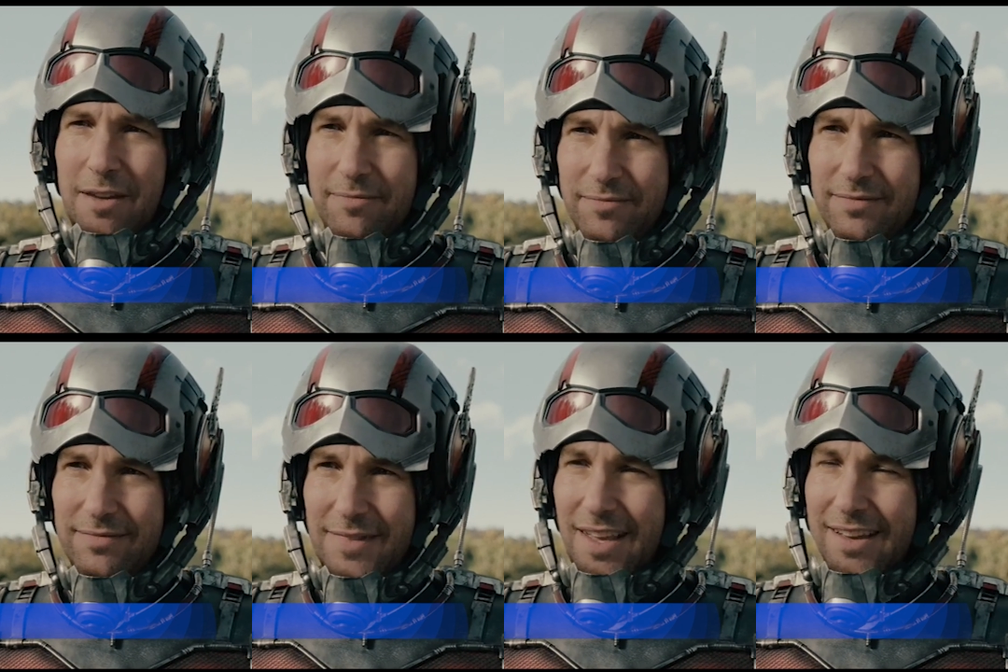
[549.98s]
At
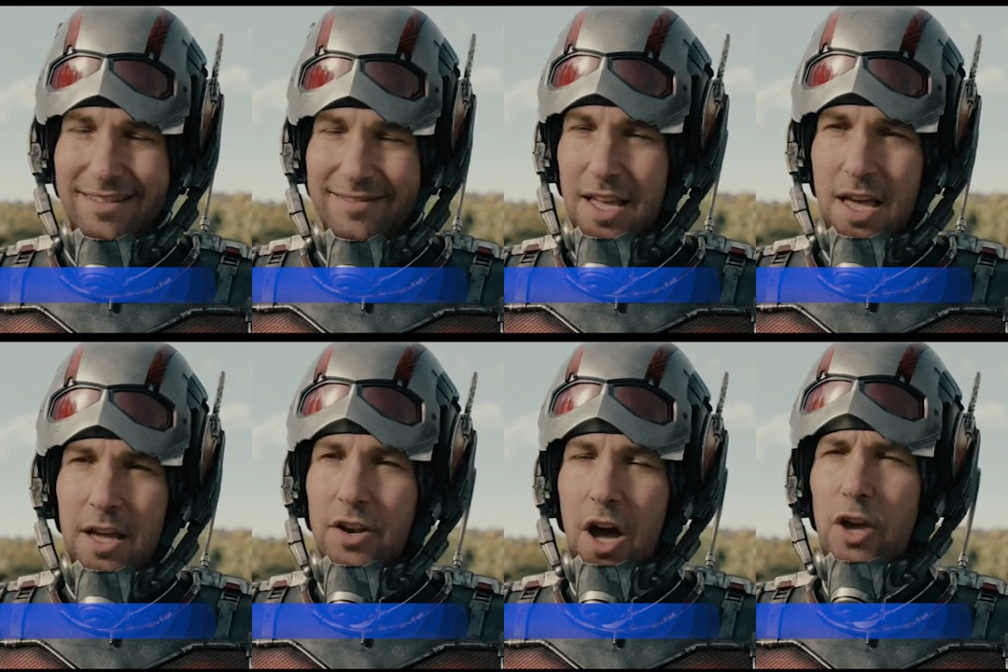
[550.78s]
number 10,
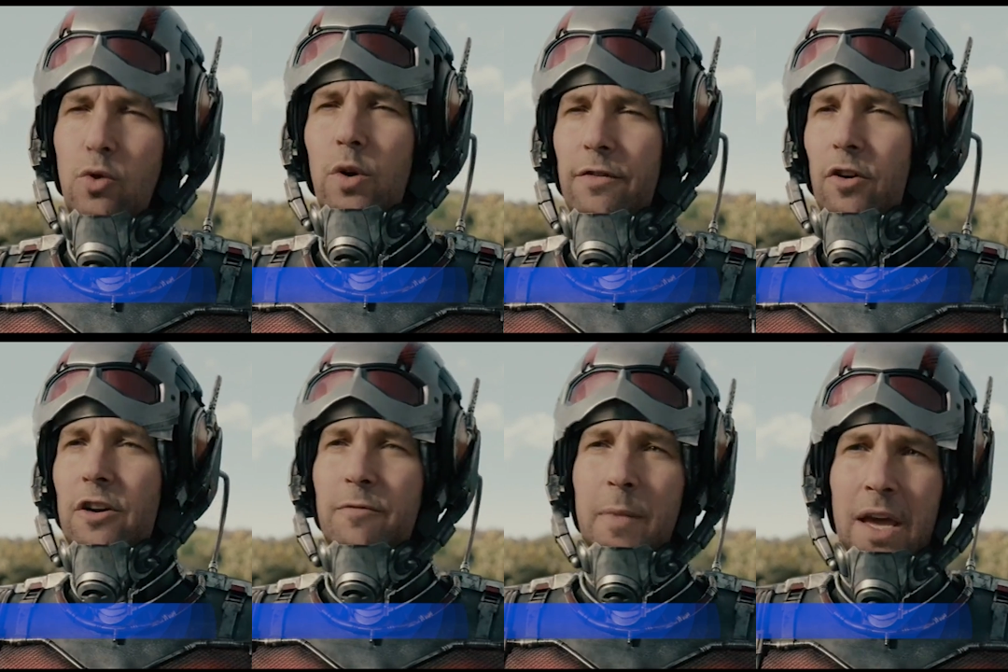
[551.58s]
Ant Man.